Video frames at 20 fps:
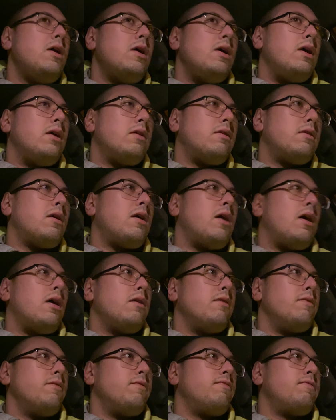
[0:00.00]
it's the
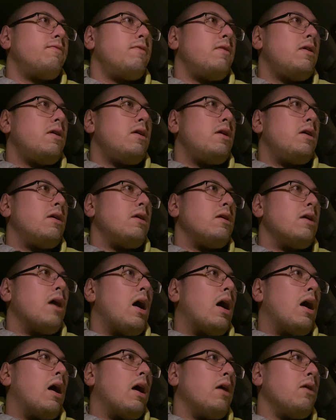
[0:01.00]
kind of
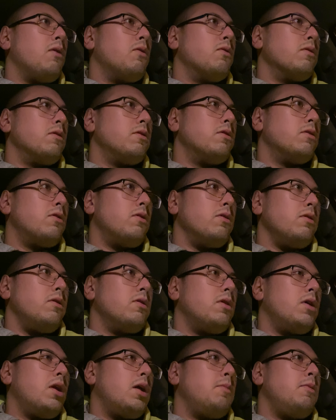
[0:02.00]
guy or girl
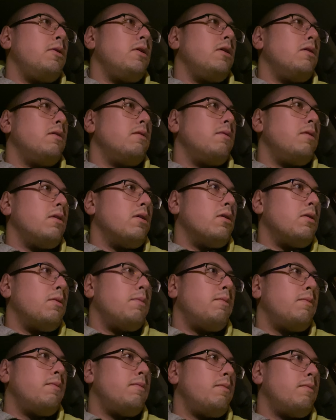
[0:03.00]
you're going to be
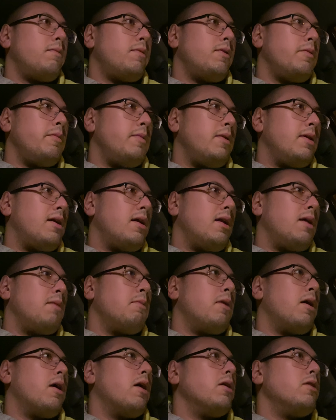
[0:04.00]
presumably getting
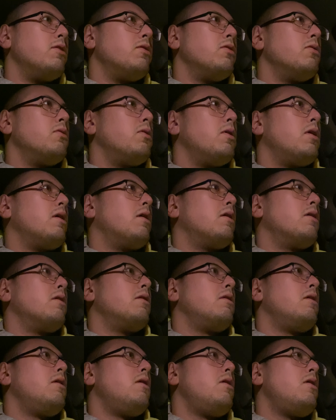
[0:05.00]
married to.
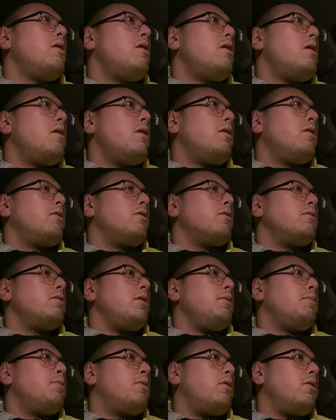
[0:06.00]
And so
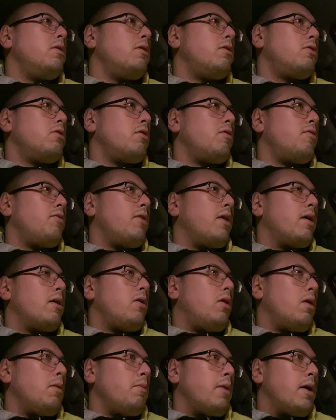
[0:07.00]
she pulled this sort of what I
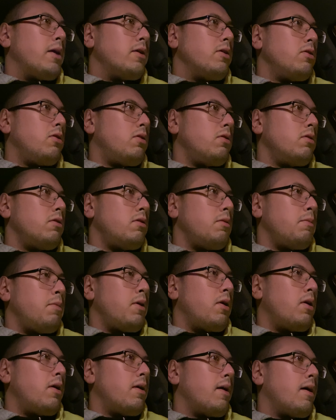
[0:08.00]
called magical
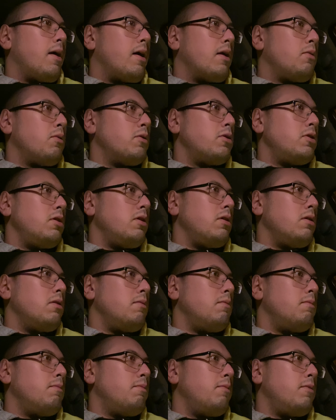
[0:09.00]
disappearing act, where she
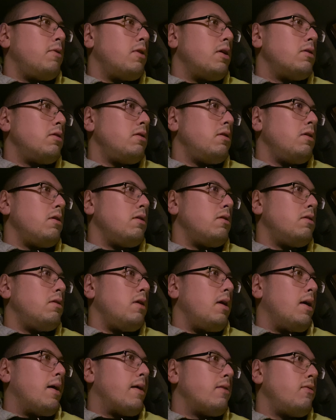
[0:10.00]
essentially
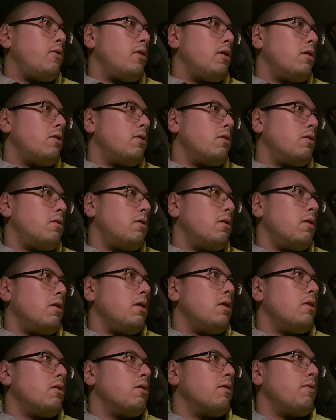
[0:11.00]
deactivated or
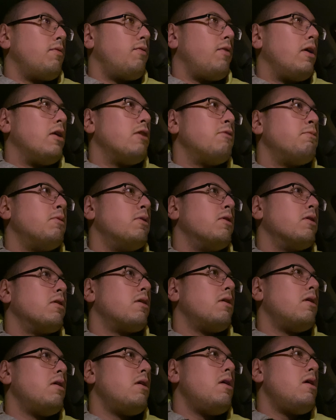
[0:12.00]
deleted her Facebook
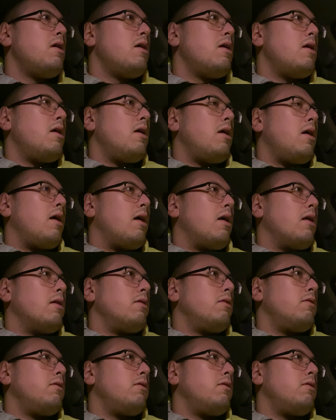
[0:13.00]
and just